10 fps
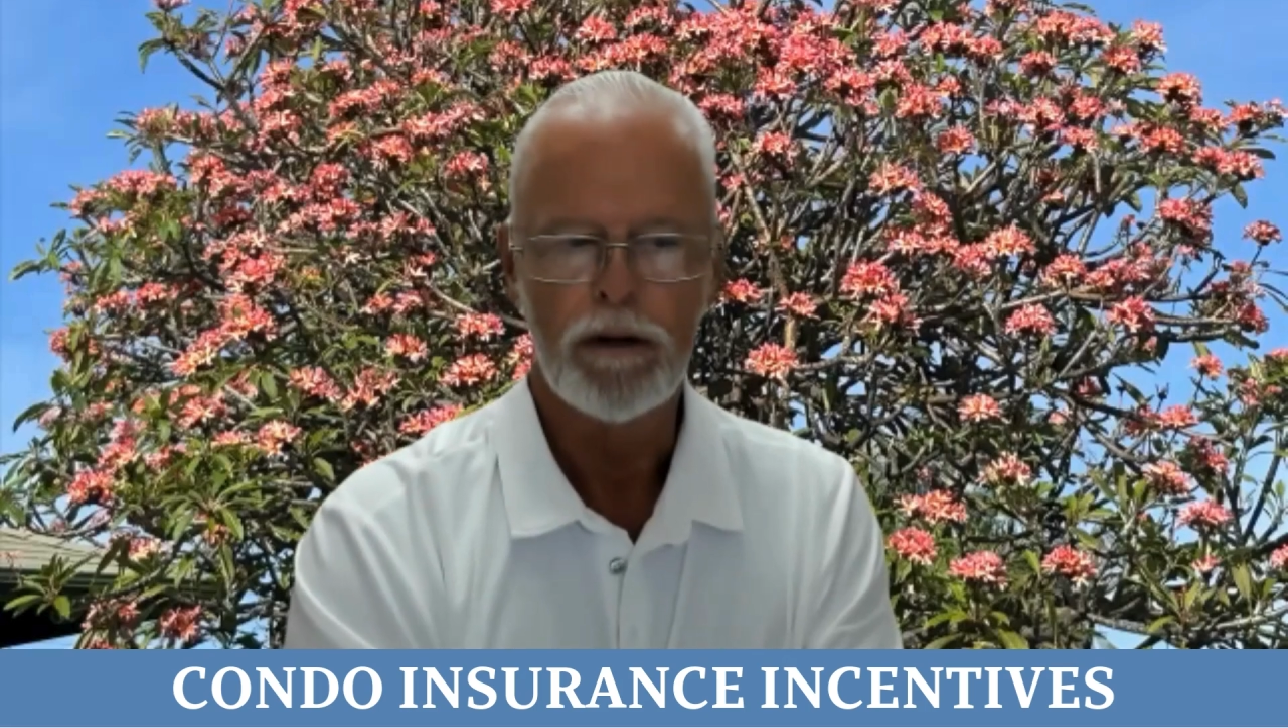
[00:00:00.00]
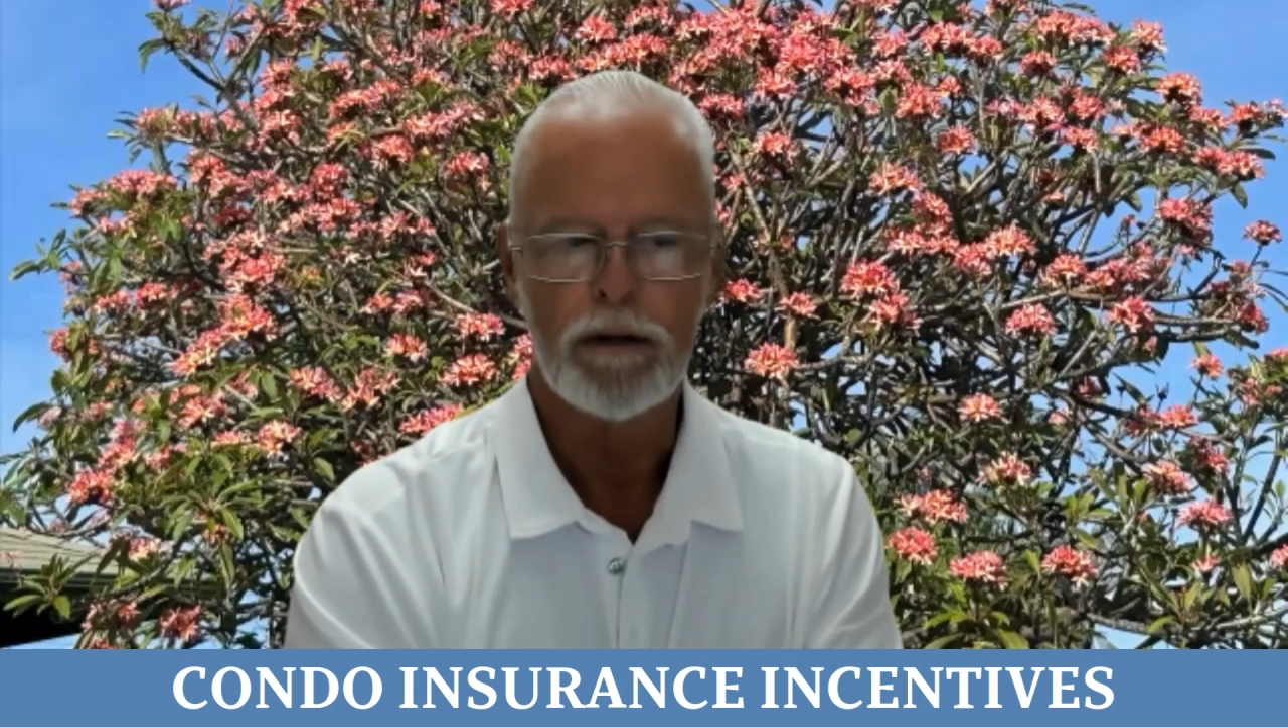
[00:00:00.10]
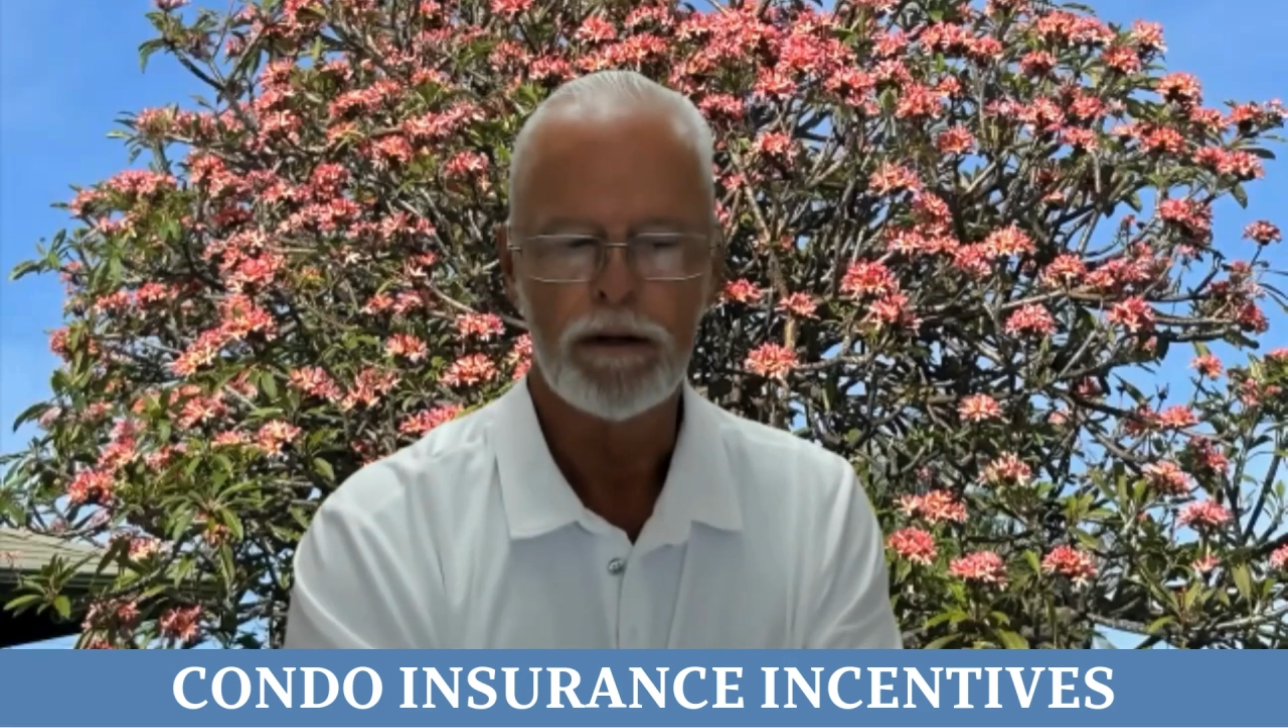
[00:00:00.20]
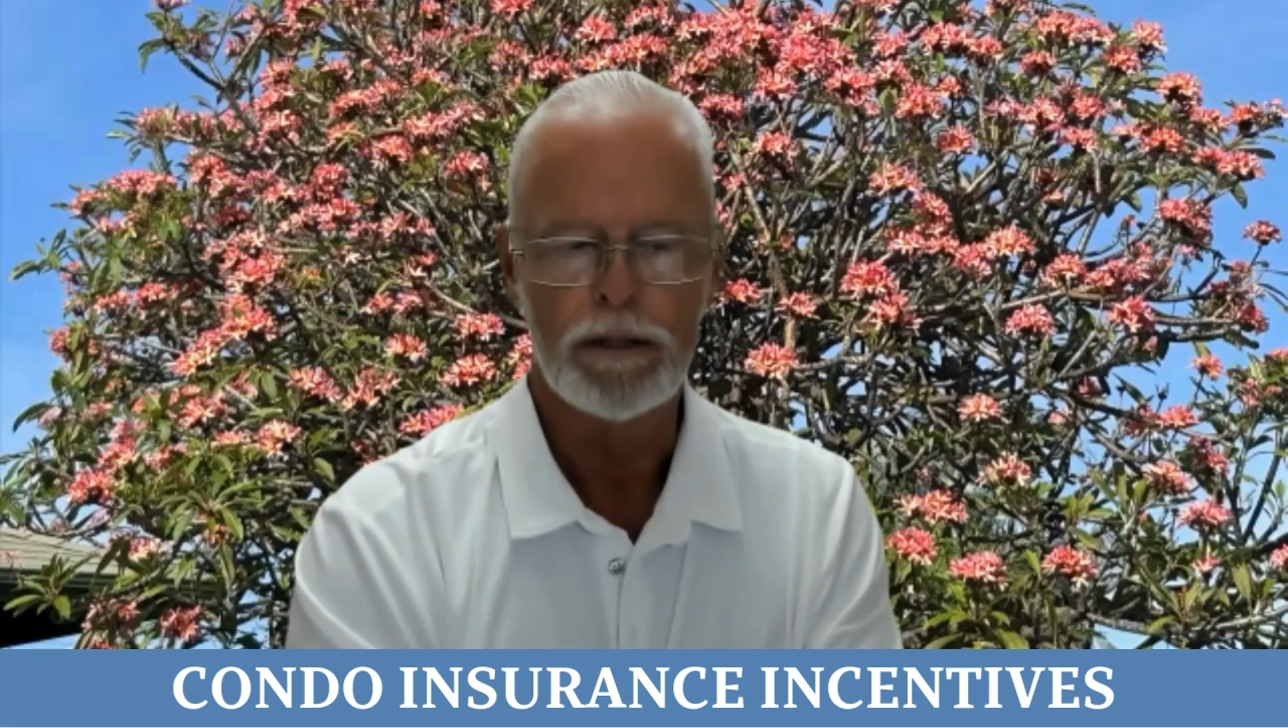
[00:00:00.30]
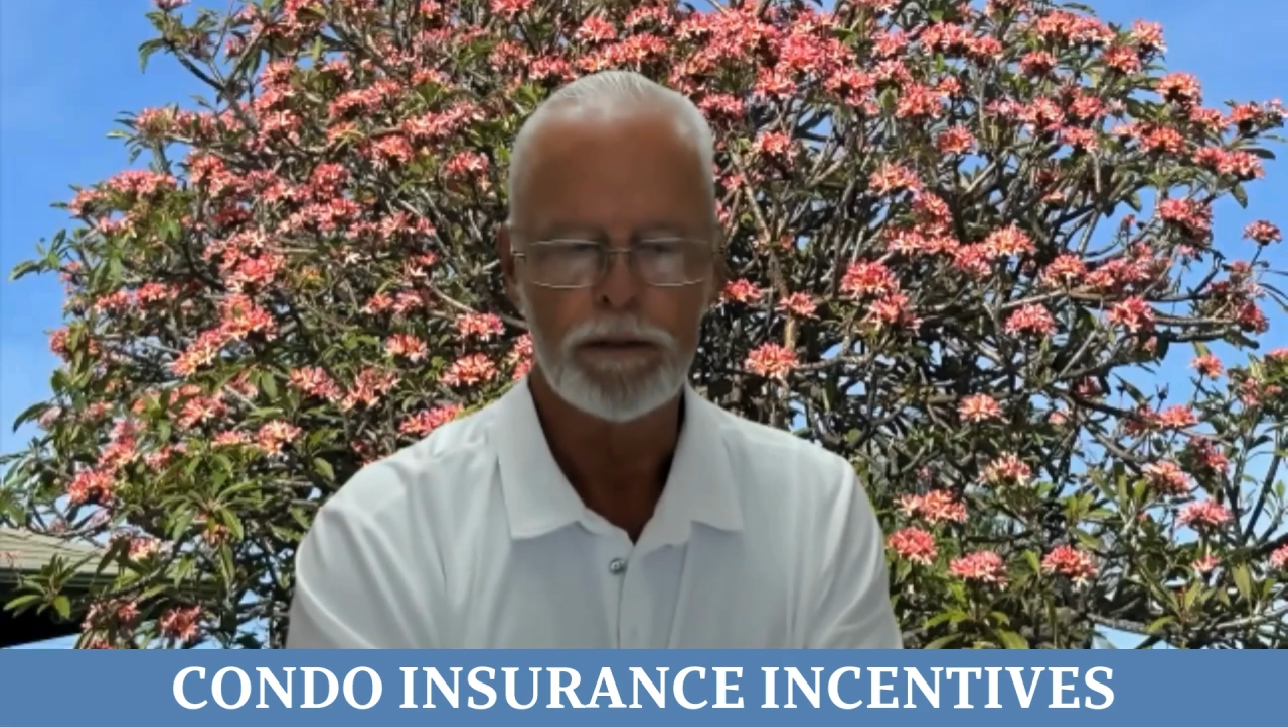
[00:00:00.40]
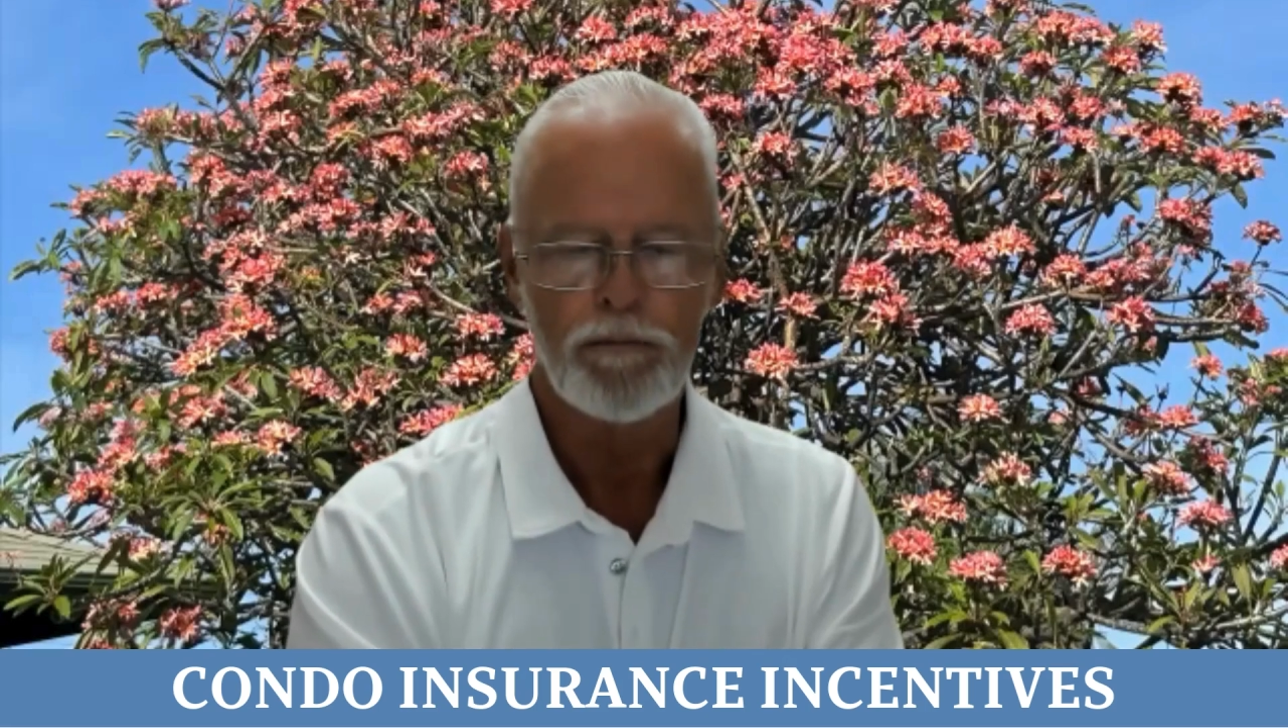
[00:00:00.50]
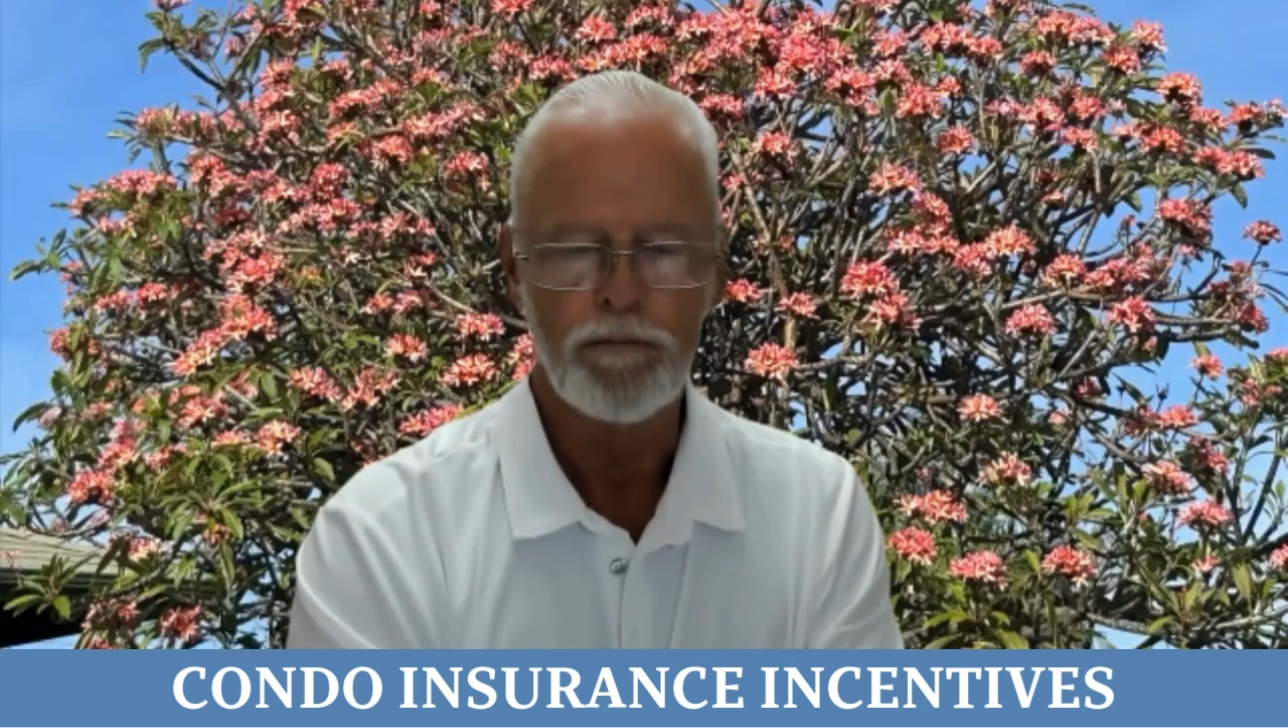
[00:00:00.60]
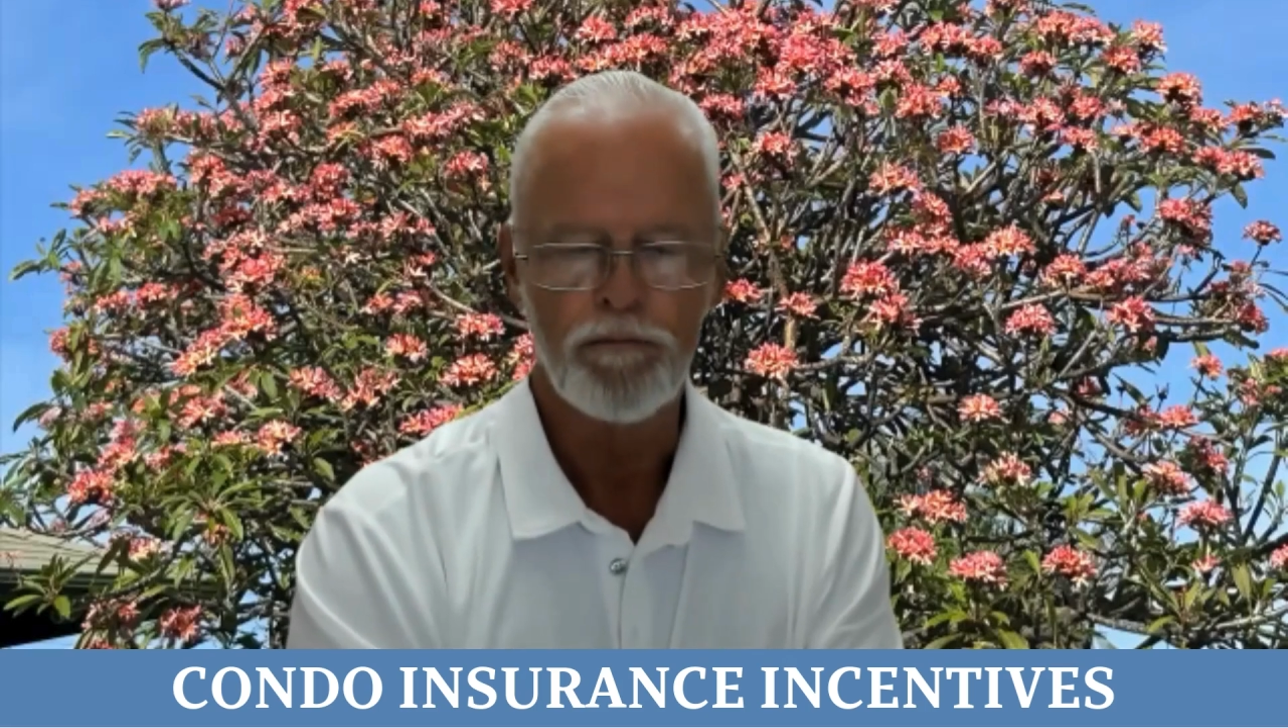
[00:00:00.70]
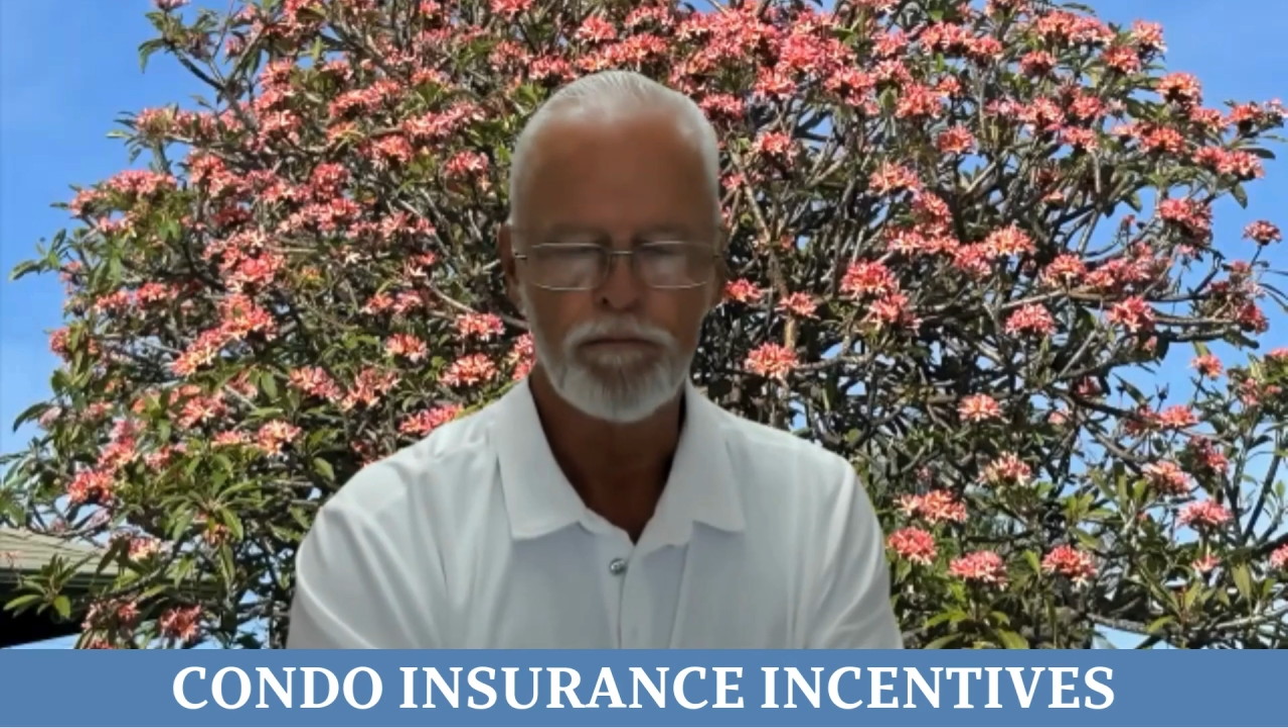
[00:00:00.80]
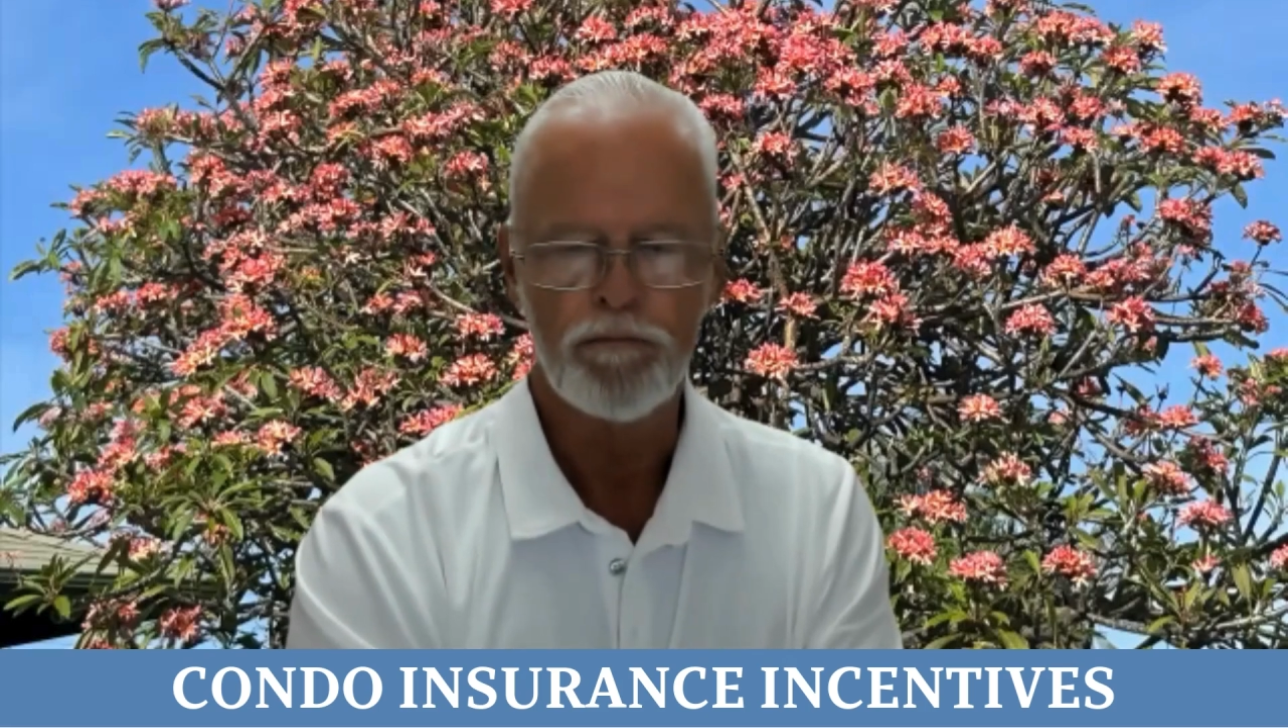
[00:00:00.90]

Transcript: um,